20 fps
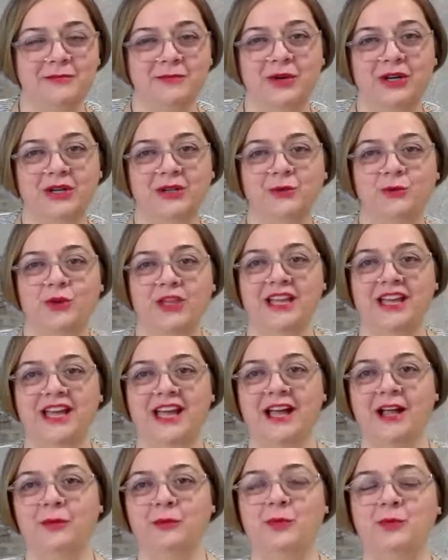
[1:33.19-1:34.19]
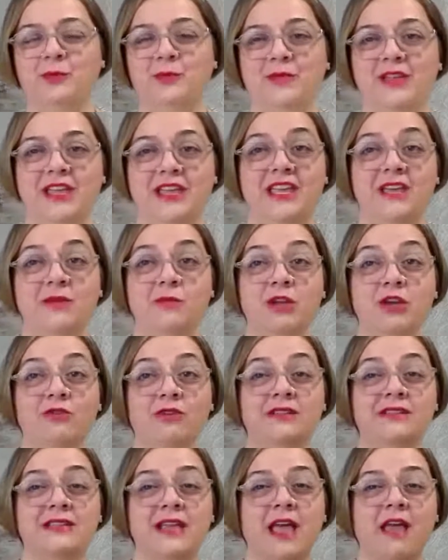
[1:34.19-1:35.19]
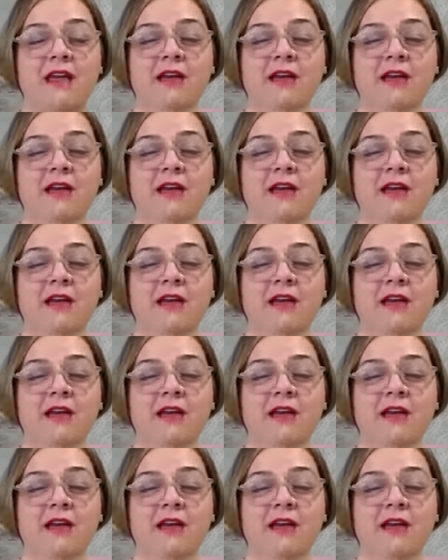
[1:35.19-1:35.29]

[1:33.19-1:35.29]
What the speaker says: but we help immigrants